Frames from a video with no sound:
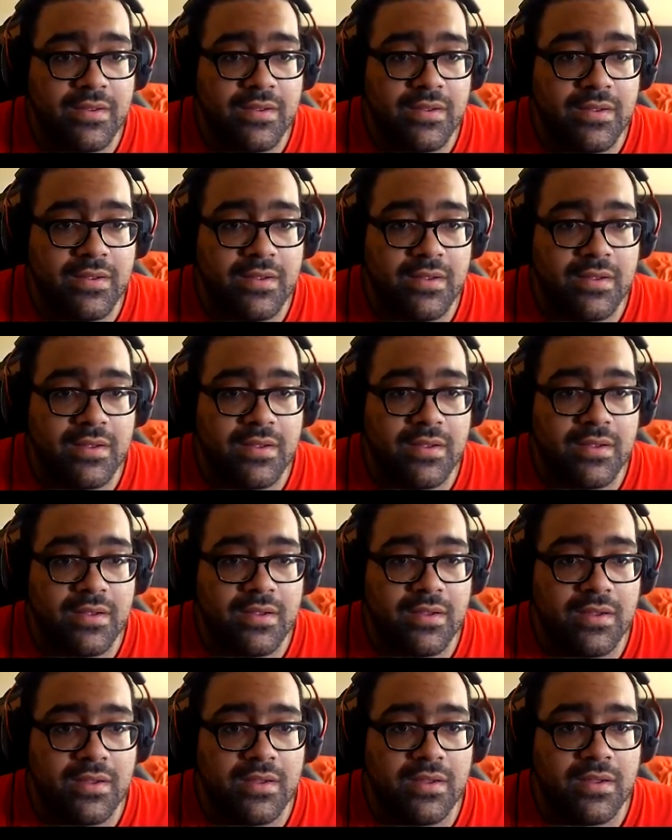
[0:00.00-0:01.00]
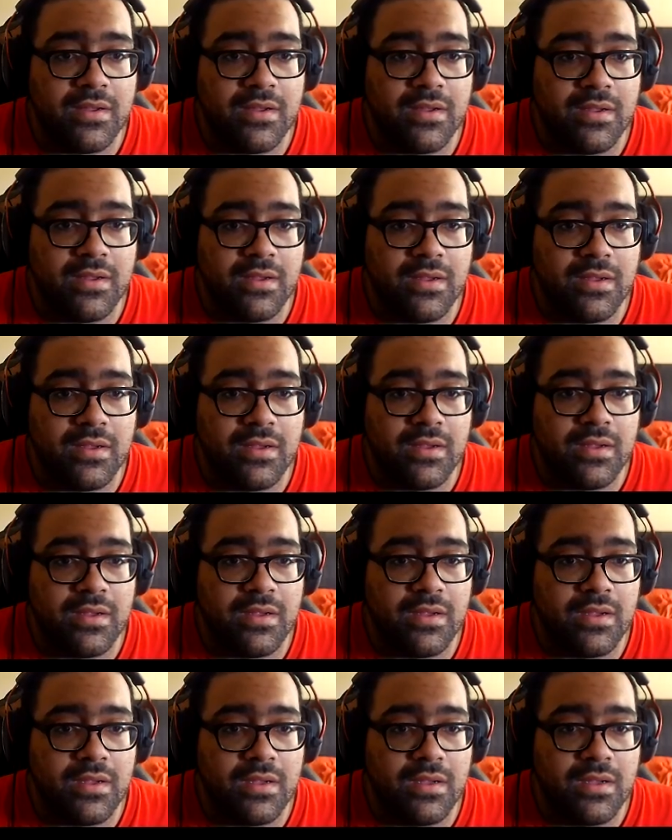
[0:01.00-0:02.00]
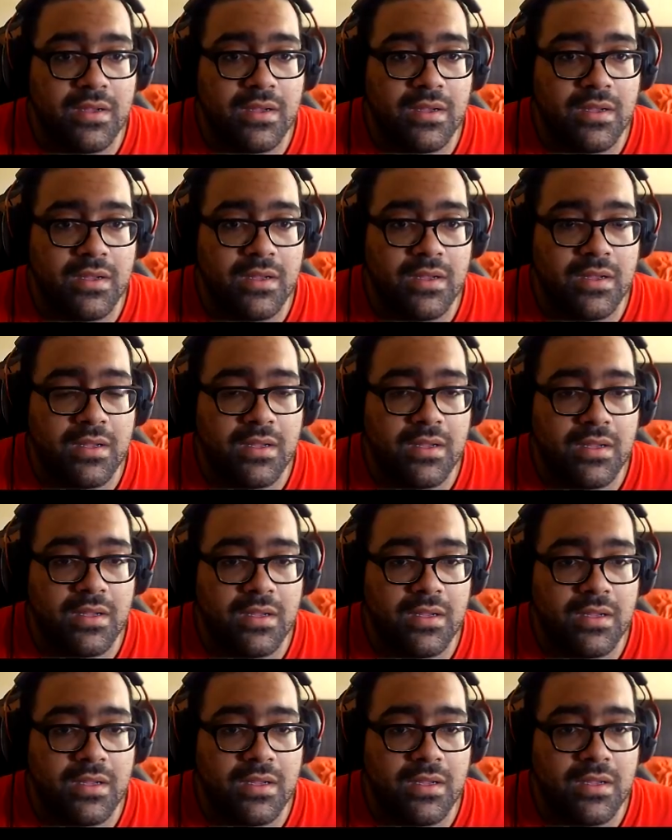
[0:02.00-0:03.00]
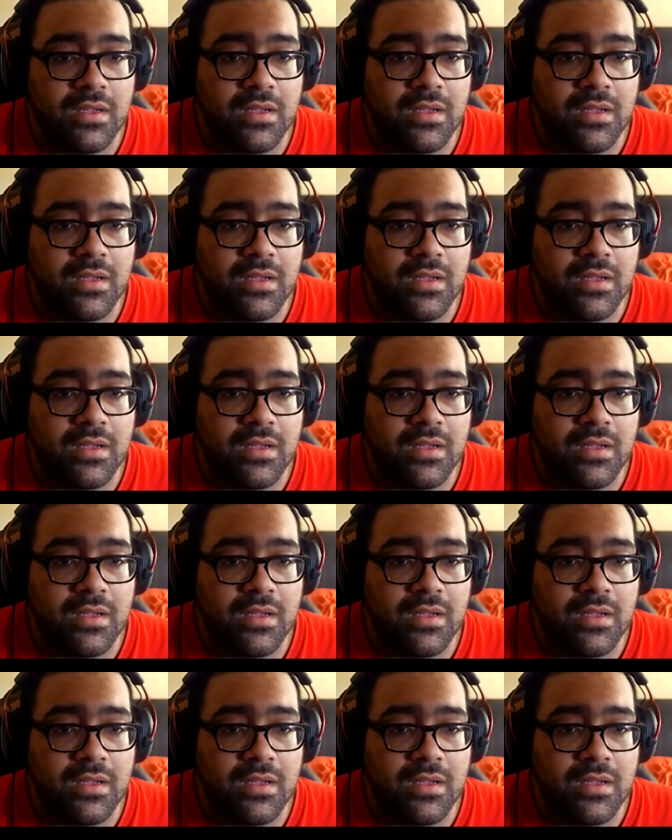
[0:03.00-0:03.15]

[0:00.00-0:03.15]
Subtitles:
No one is speaking in this clip.